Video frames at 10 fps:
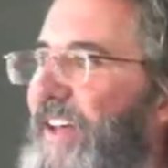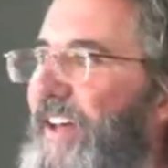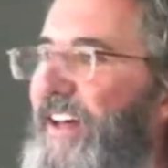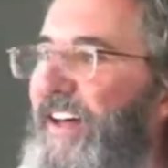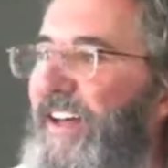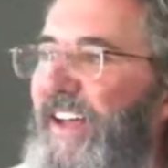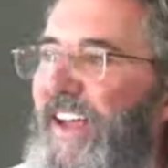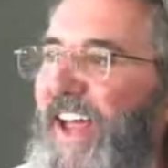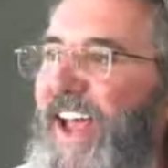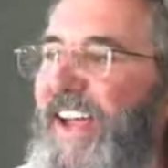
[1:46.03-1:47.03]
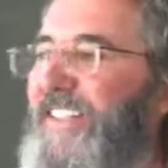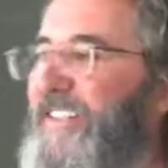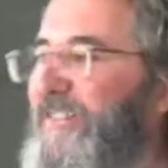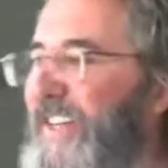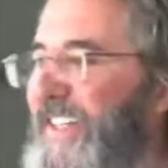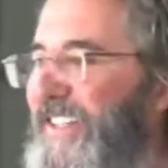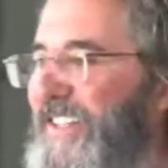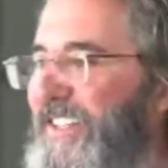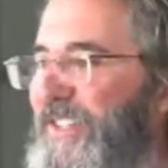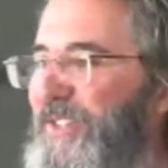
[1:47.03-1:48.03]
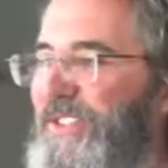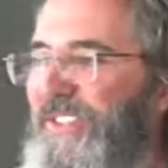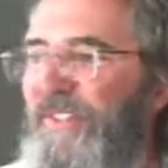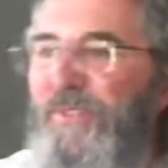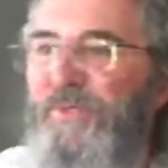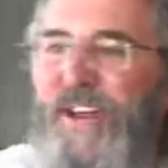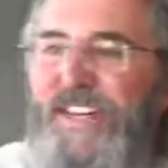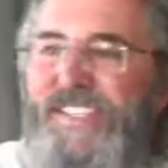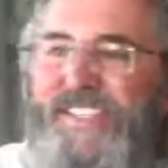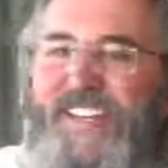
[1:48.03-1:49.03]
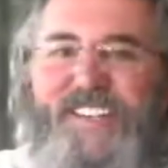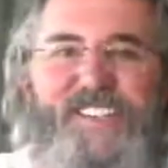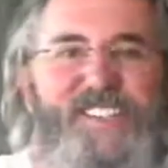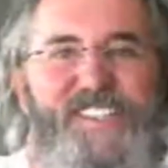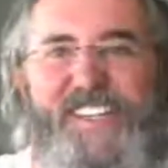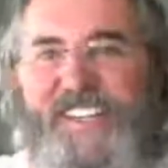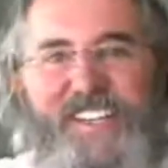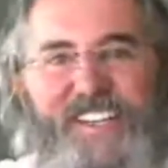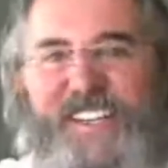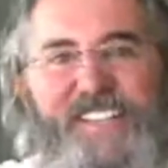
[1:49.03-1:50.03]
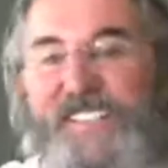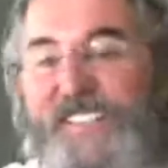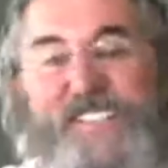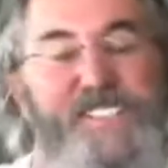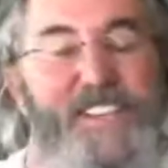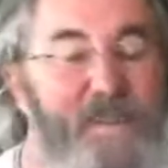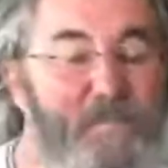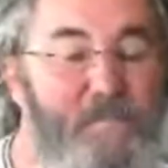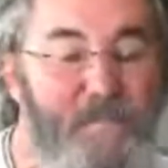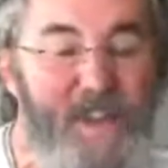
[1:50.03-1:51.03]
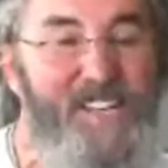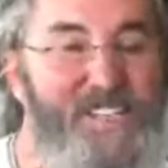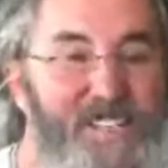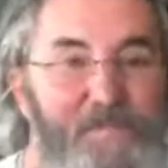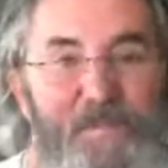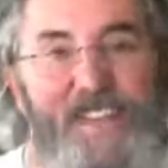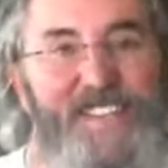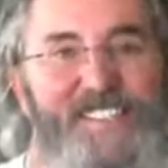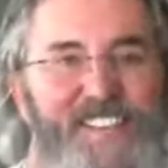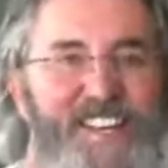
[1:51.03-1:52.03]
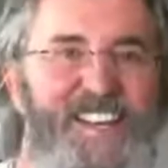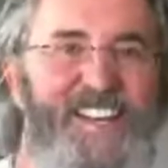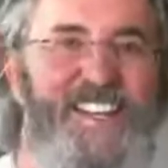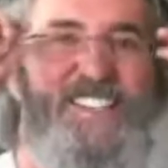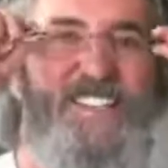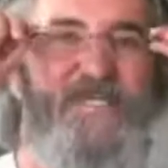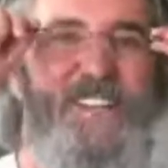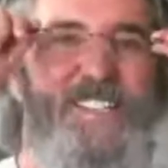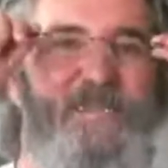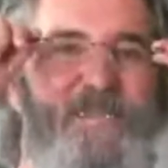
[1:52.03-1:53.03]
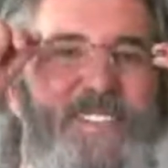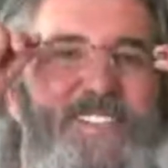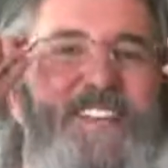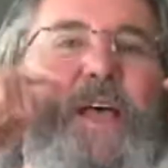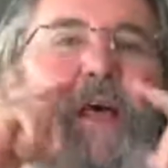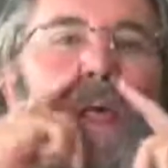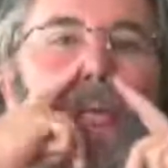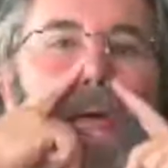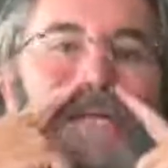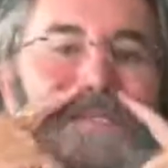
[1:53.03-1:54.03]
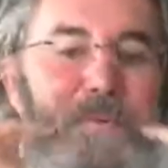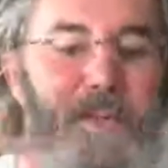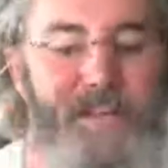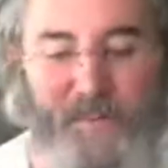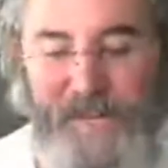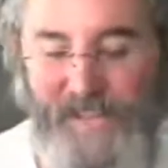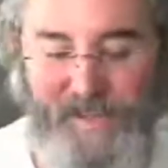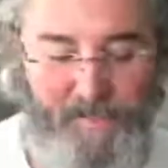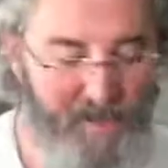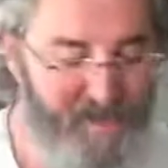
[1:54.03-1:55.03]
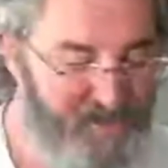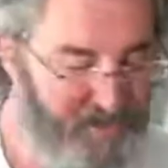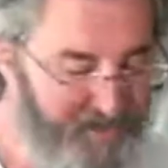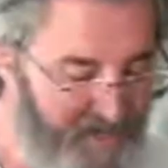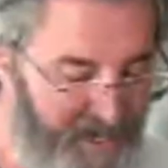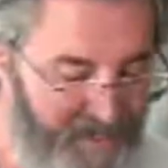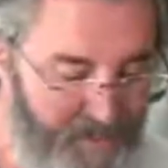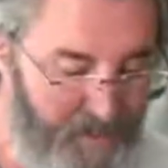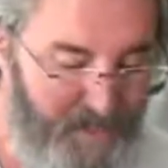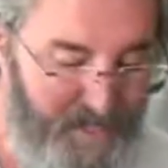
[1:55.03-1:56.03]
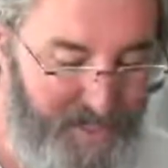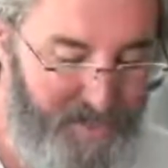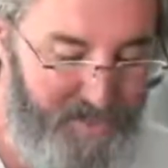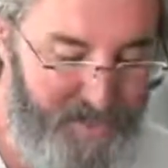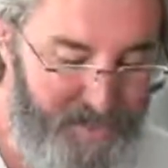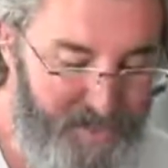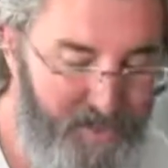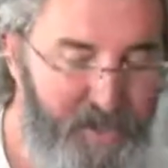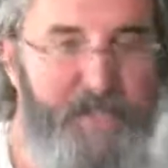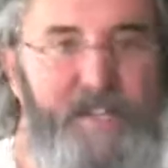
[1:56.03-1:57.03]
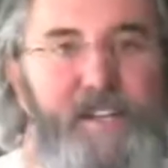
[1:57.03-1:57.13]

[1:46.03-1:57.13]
activists to civil rights leaders. It's just an amazing place. It's an amazing place. Last week, we had the pleasure of Taito Juanito Chindoy,